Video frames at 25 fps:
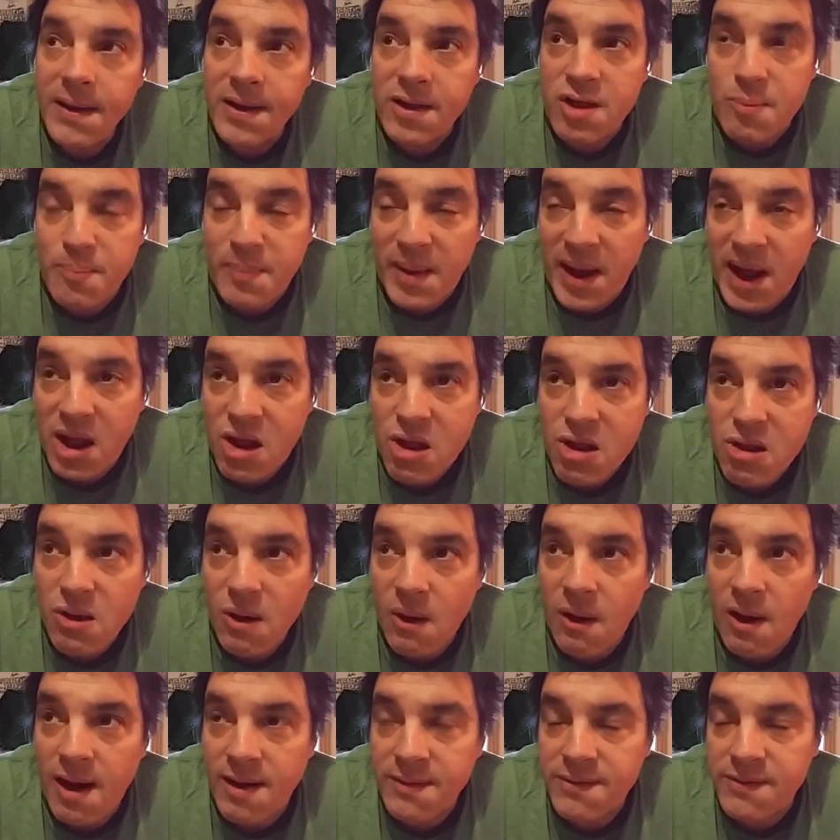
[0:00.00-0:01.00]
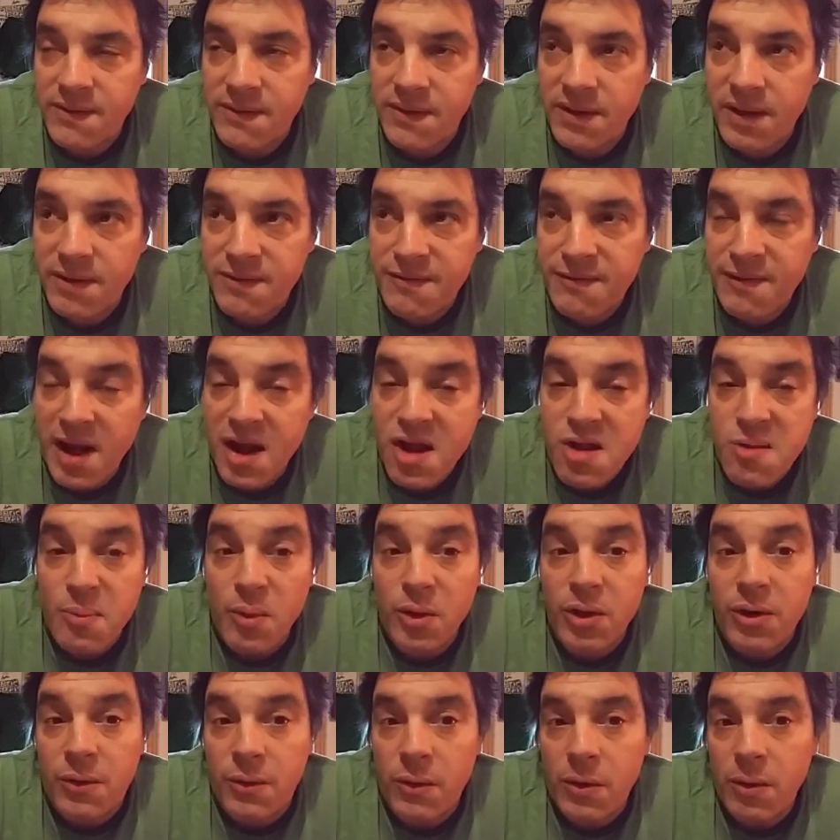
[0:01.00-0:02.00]
It's based off of a
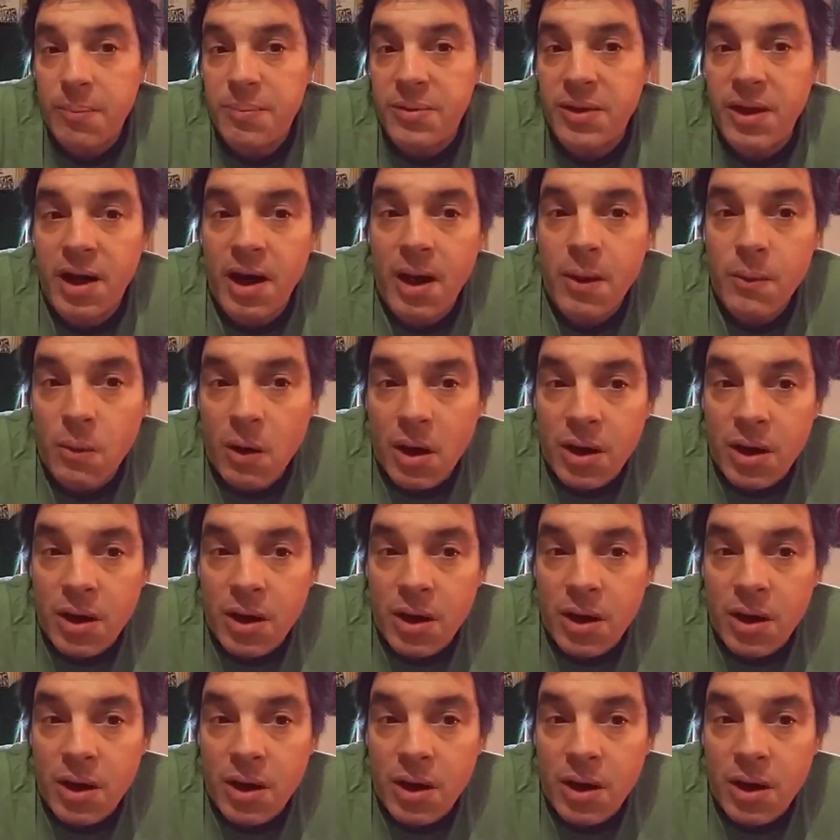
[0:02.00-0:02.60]
Facebook group that I